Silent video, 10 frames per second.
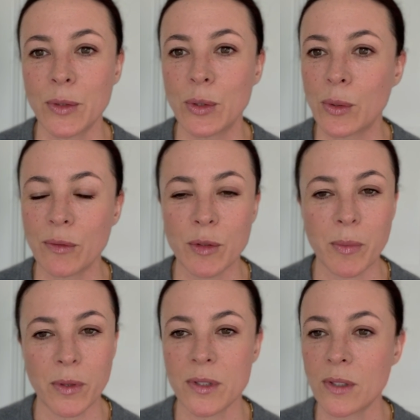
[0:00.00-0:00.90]
You know, if the
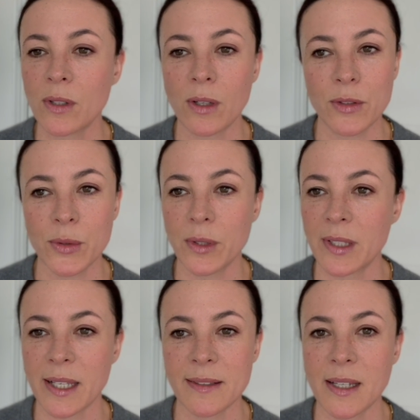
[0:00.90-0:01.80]
person calls you the
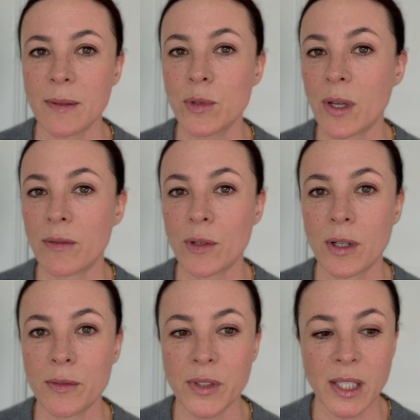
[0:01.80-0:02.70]
next time to have a
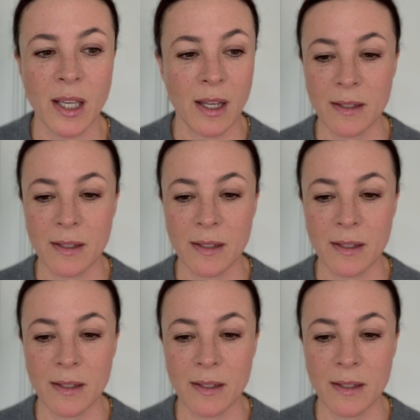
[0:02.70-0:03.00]
coffee,